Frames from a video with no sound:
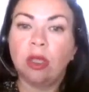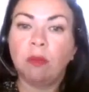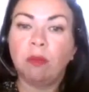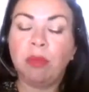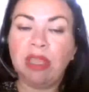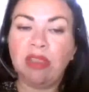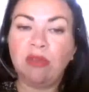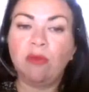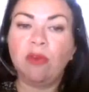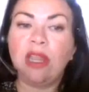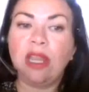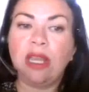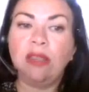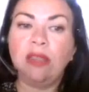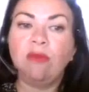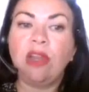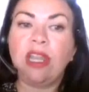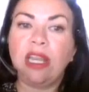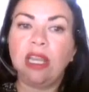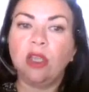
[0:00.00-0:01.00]
be really,
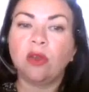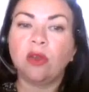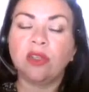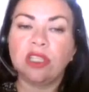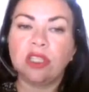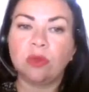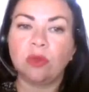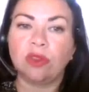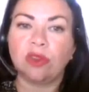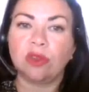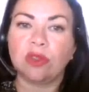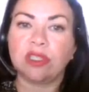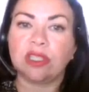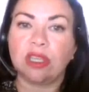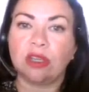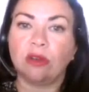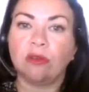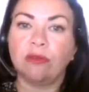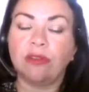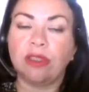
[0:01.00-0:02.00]
really honest with
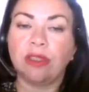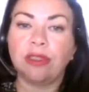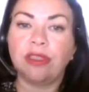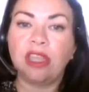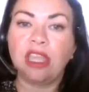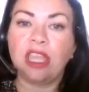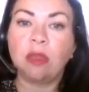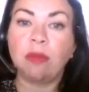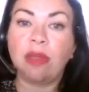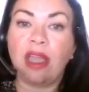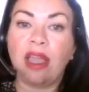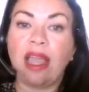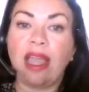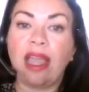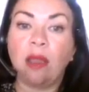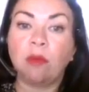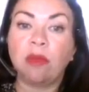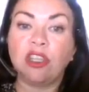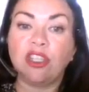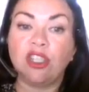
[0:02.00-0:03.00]
yourself and think about
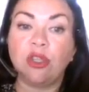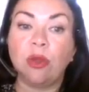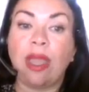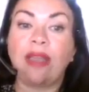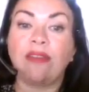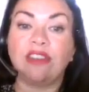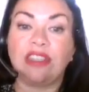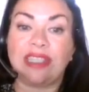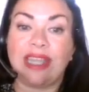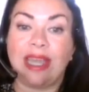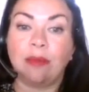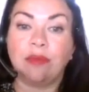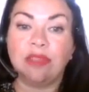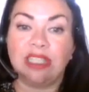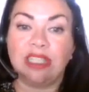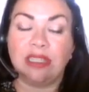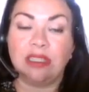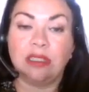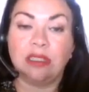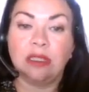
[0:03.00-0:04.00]
how much you have
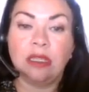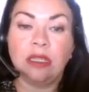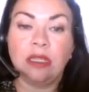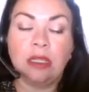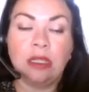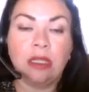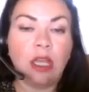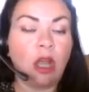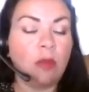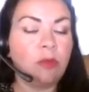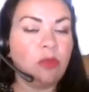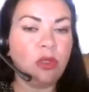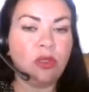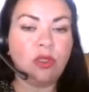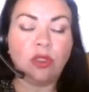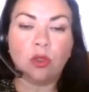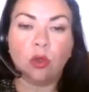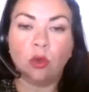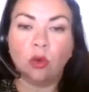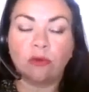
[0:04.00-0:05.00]
adapted. I'm doing
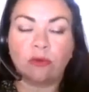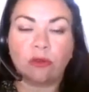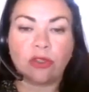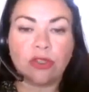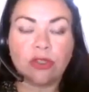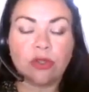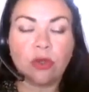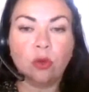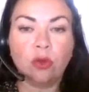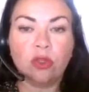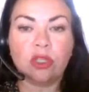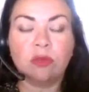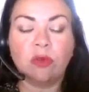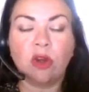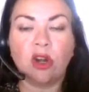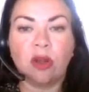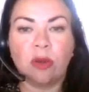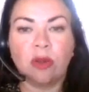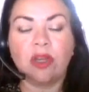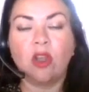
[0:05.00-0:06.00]
a talk for a school
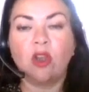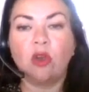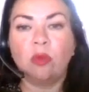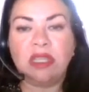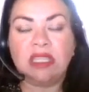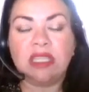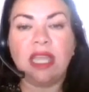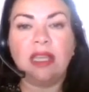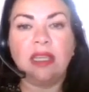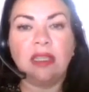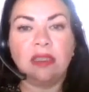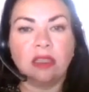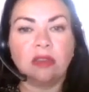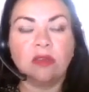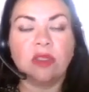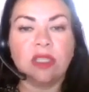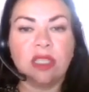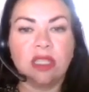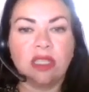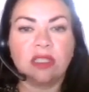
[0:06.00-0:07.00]
tomorrow and I'll be telling
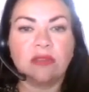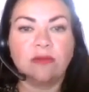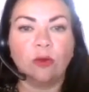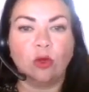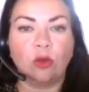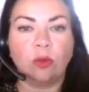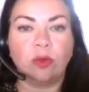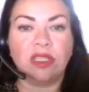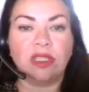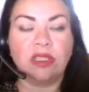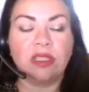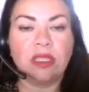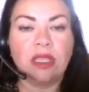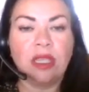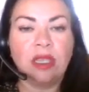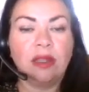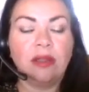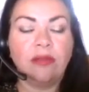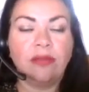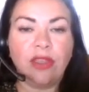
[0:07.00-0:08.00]
those sixth formers
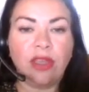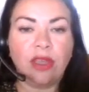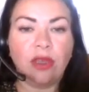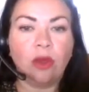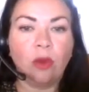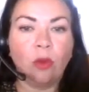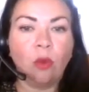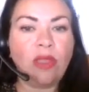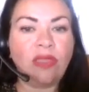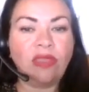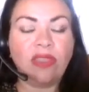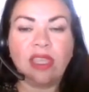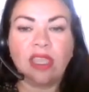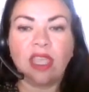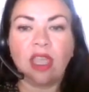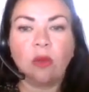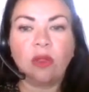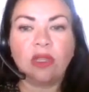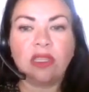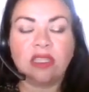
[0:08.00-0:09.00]
that when they
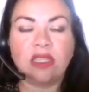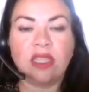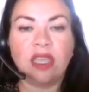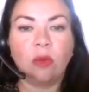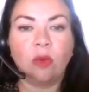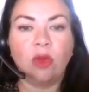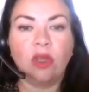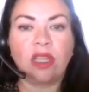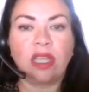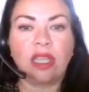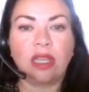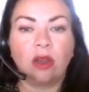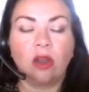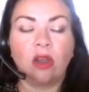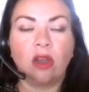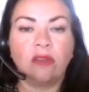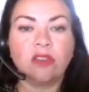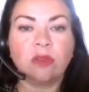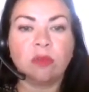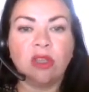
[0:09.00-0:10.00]
go into their working
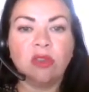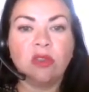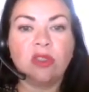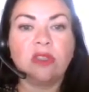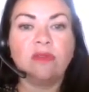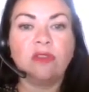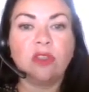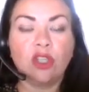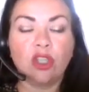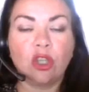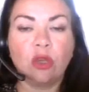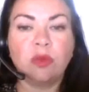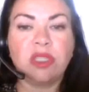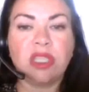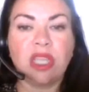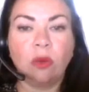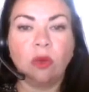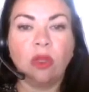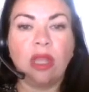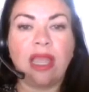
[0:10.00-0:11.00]
lives, most of the jobs
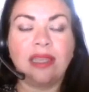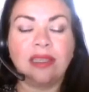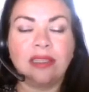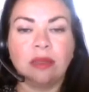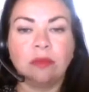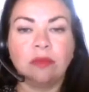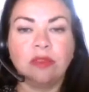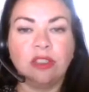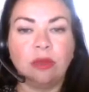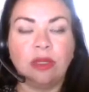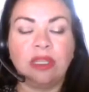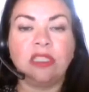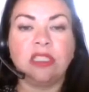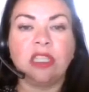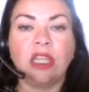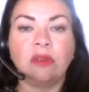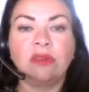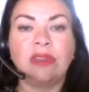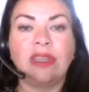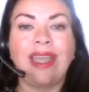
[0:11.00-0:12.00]
they will end up doing
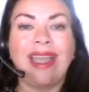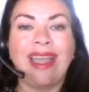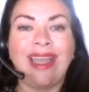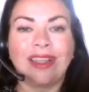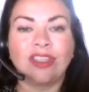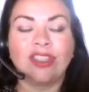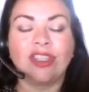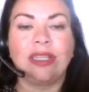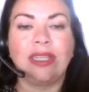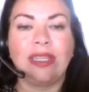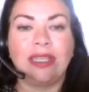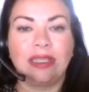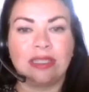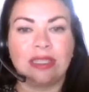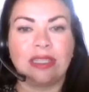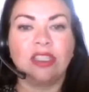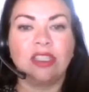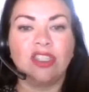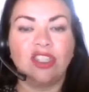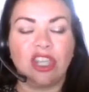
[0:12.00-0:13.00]
don't actually
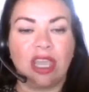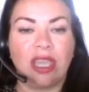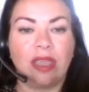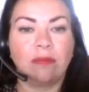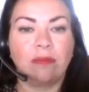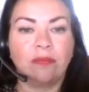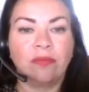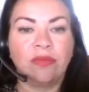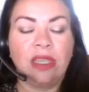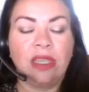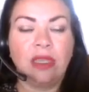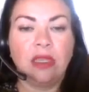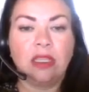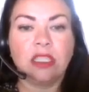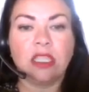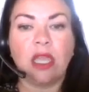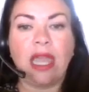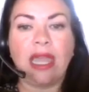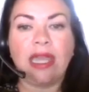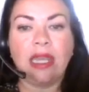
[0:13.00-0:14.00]
exist yet.
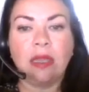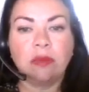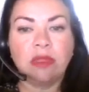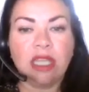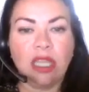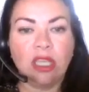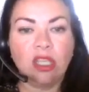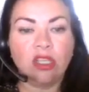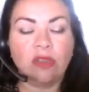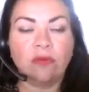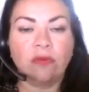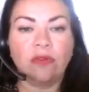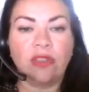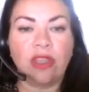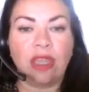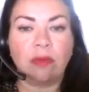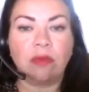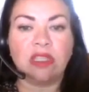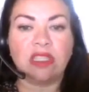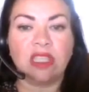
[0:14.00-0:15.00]
So adaptation for
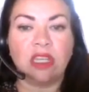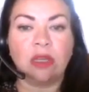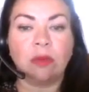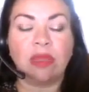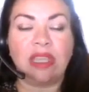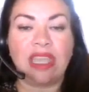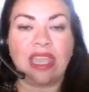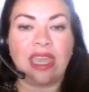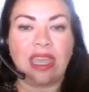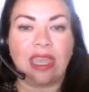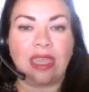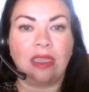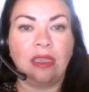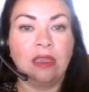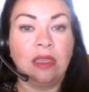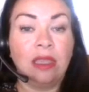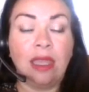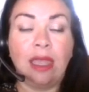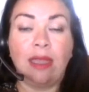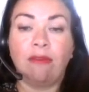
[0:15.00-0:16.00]
them is going to be key.
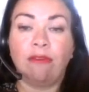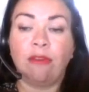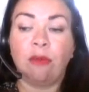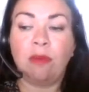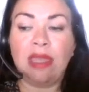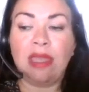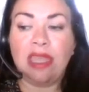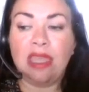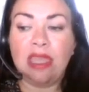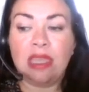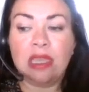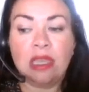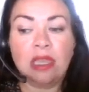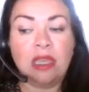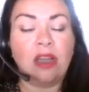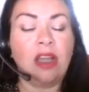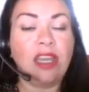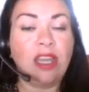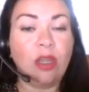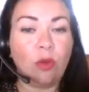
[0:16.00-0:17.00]
And for me,
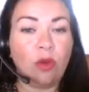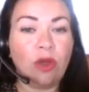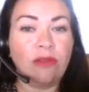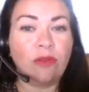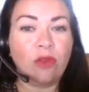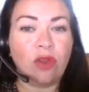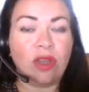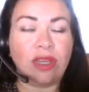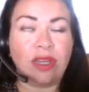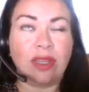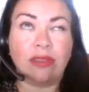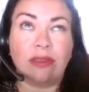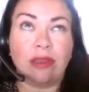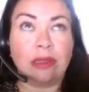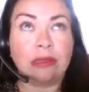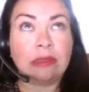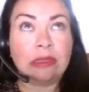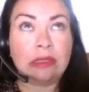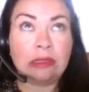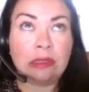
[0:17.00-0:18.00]
I know I've got
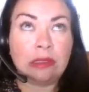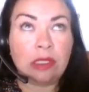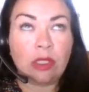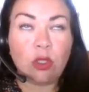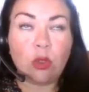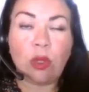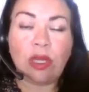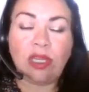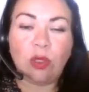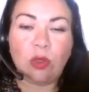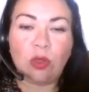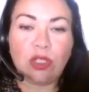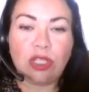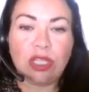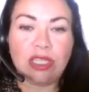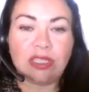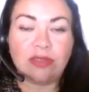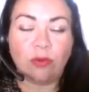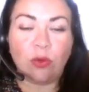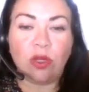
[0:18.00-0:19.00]
another 20 odd
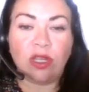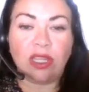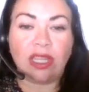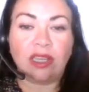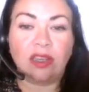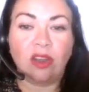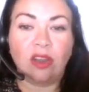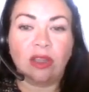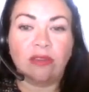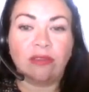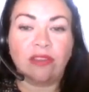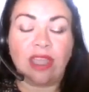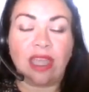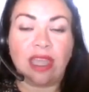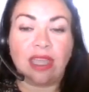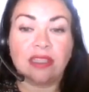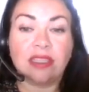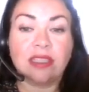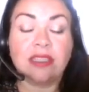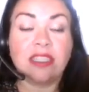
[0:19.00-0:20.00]
years of working life
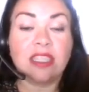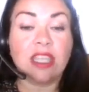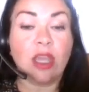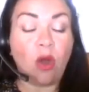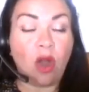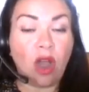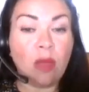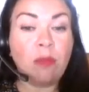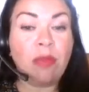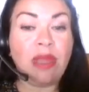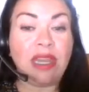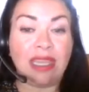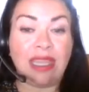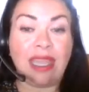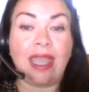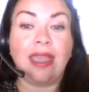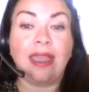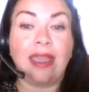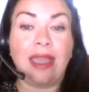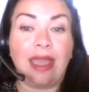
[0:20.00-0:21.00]
yet. So I better
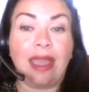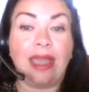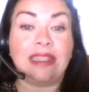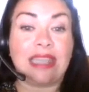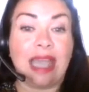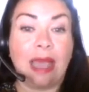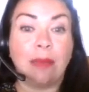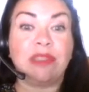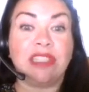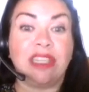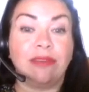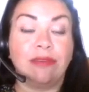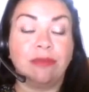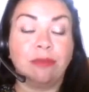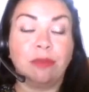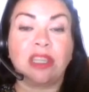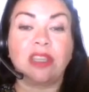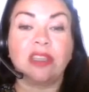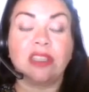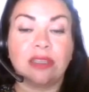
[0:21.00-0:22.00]
get adaptive
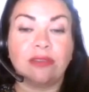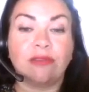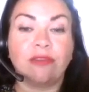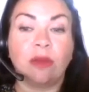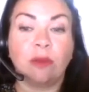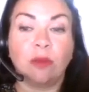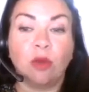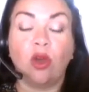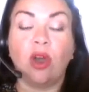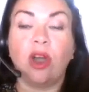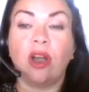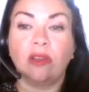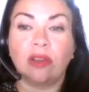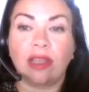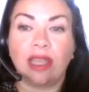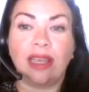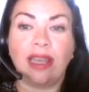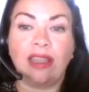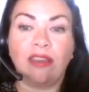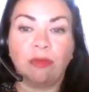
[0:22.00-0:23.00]
because if I'm not, I'll
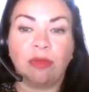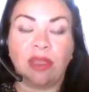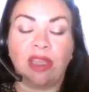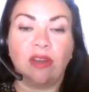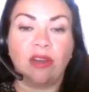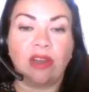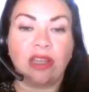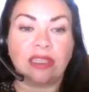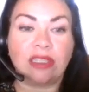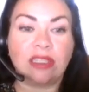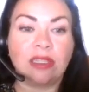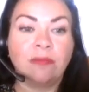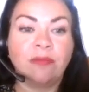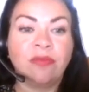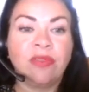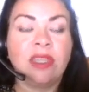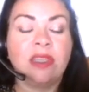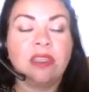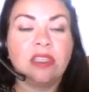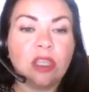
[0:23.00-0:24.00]
get left behind.
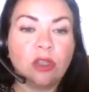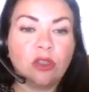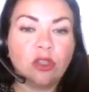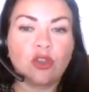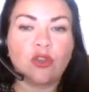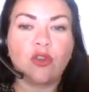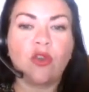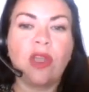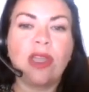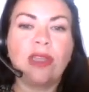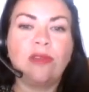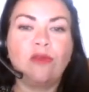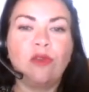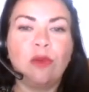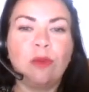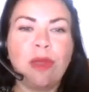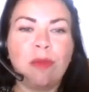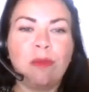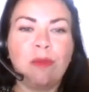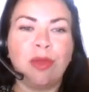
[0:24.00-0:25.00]
So try and
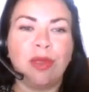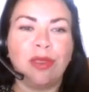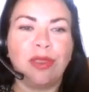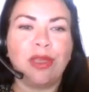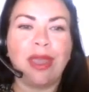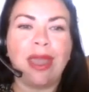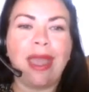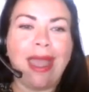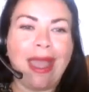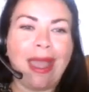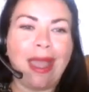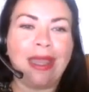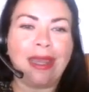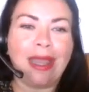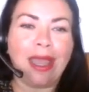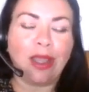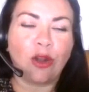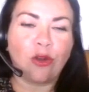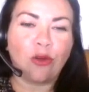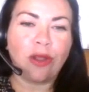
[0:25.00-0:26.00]
remember that
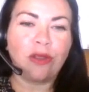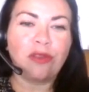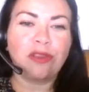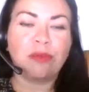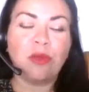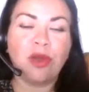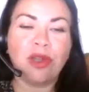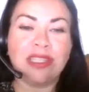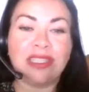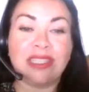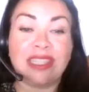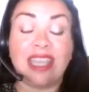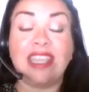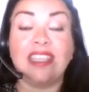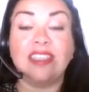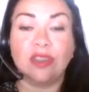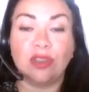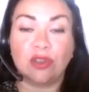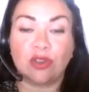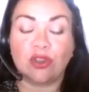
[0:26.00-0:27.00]
a growth mindset
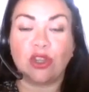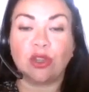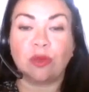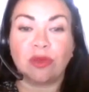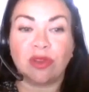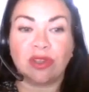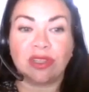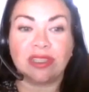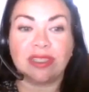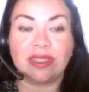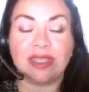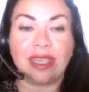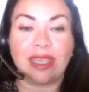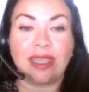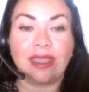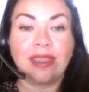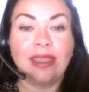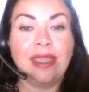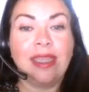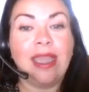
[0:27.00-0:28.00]
is the true mindset.
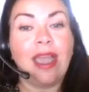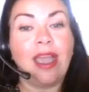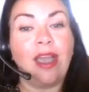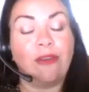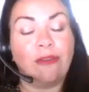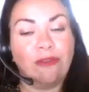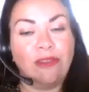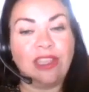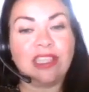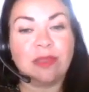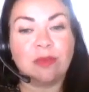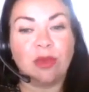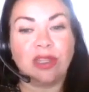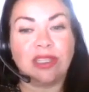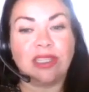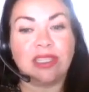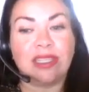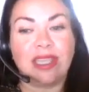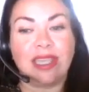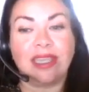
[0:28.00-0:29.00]
A fixed
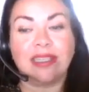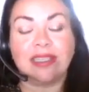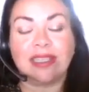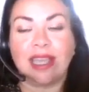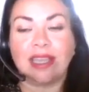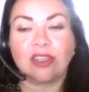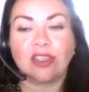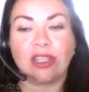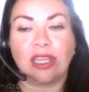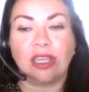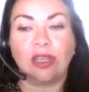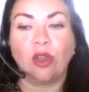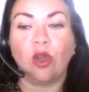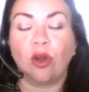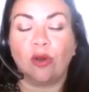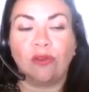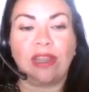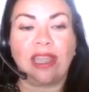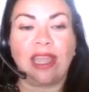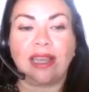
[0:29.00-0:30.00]
mindset is actually not
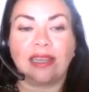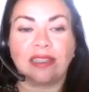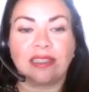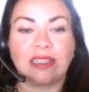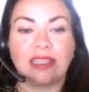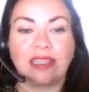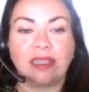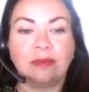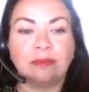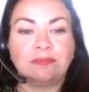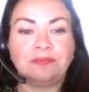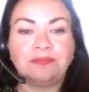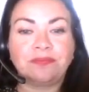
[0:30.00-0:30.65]
a reality.